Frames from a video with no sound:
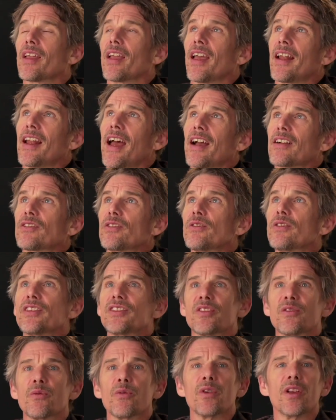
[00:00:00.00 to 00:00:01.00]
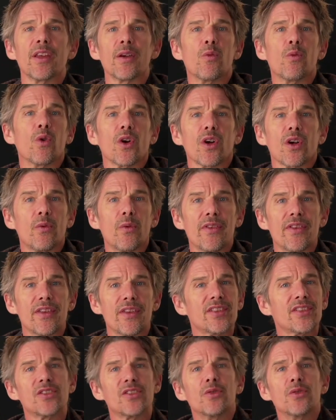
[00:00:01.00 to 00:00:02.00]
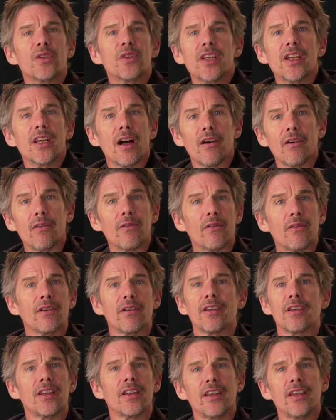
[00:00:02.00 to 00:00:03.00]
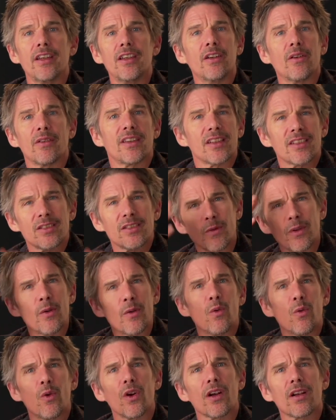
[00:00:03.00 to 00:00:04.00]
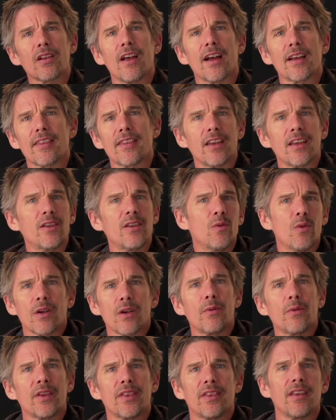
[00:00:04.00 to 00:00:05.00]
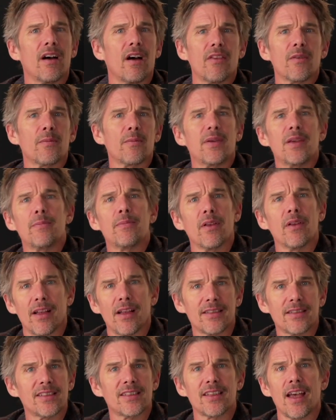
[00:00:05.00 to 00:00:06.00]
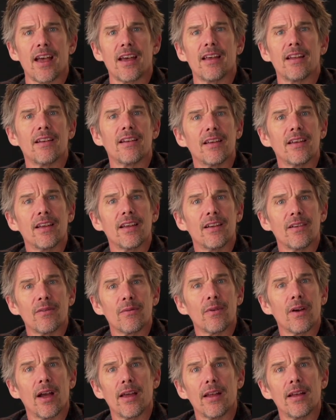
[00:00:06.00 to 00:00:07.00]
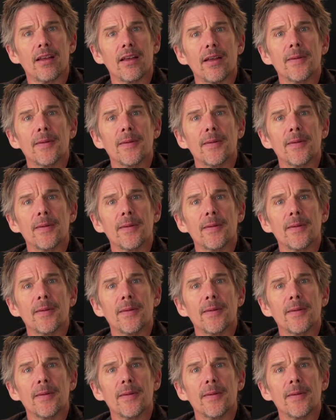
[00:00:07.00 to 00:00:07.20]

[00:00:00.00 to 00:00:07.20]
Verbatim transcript: An actor doesn't really work with a studio. You know, it doesn't really work like that. You work with the other people on set, right?